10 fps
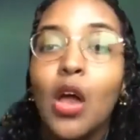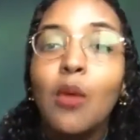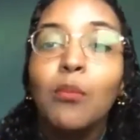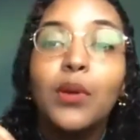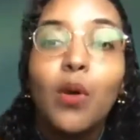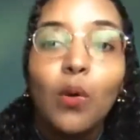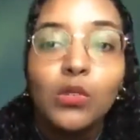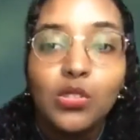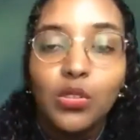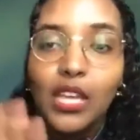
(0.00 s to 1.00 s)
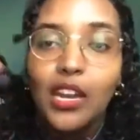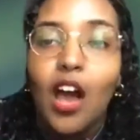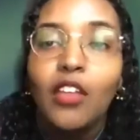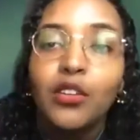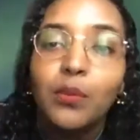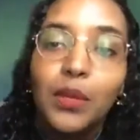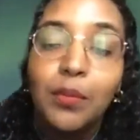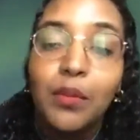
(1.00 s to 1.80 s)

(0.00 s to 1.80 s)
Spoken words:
but also that other people